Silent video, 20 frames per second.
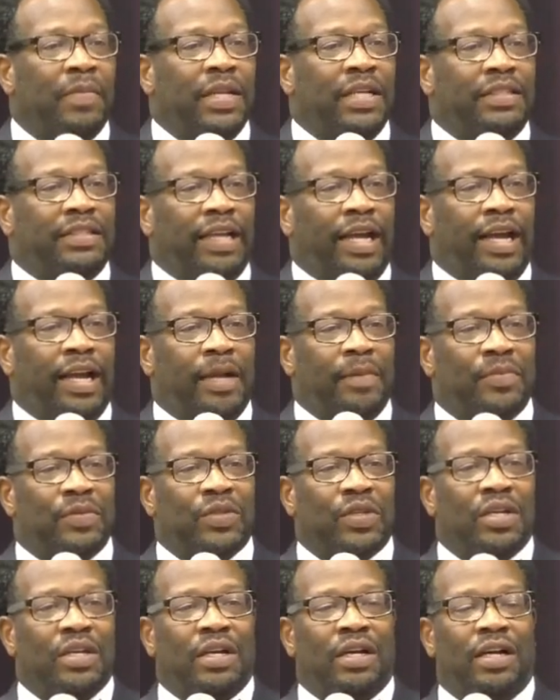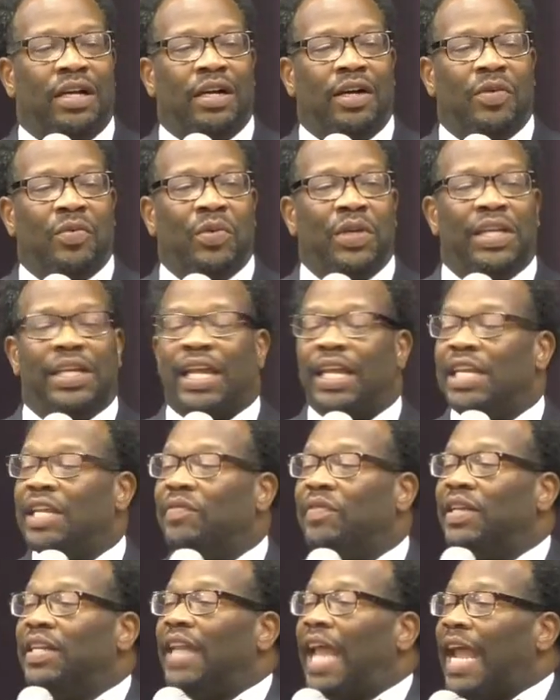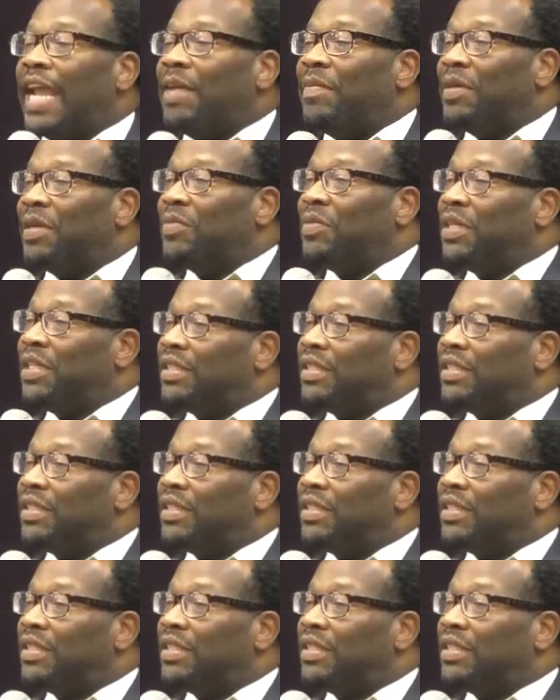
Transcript: Many times uh, we can't even name it.